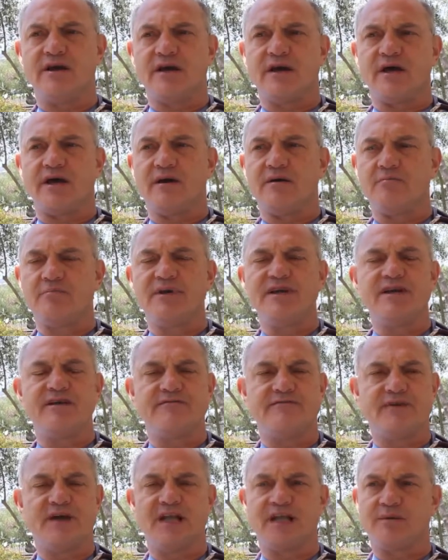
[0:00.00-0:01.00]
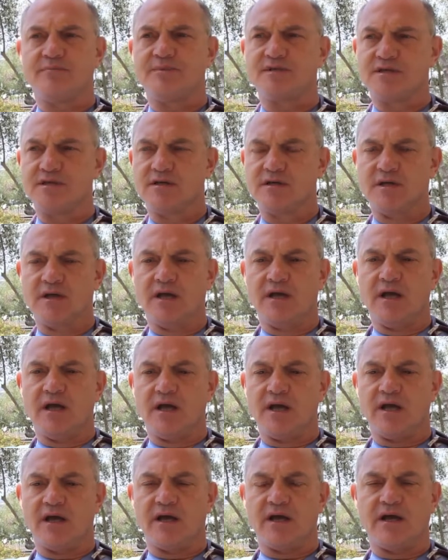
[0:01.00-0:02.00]
uh, been developed
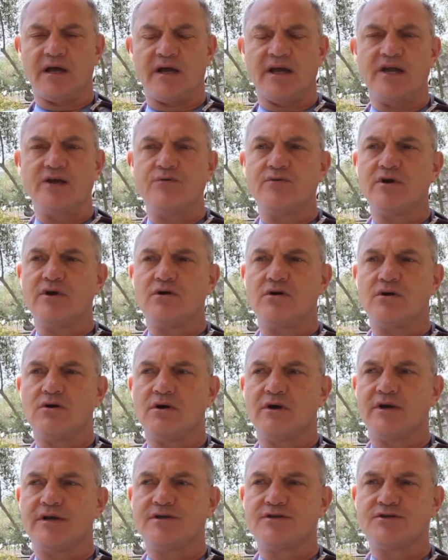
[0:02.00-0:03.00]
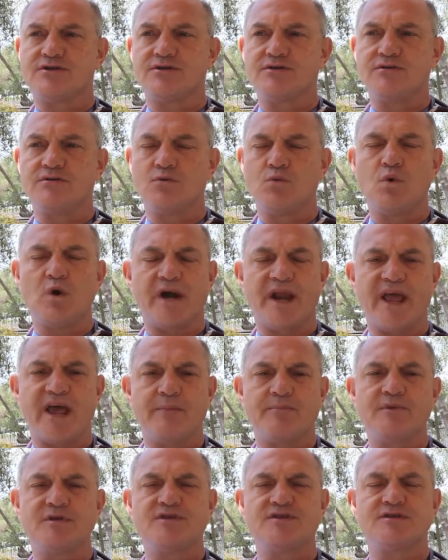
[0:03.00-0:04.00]
uh, in regard to what
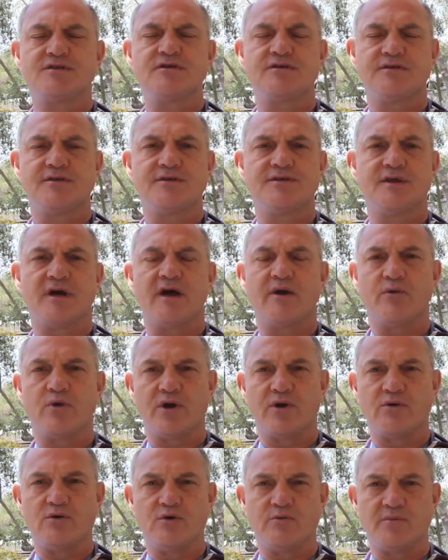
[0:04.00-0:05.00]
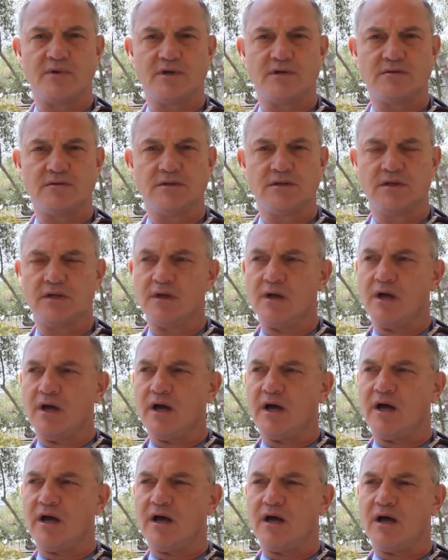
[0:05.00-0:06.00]
happens to the thyroid hormone
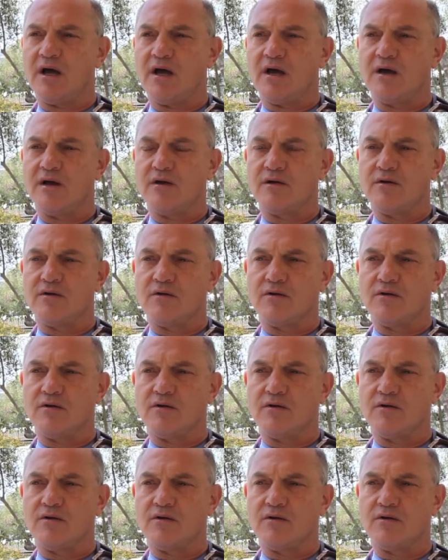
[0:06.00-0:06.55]
uh,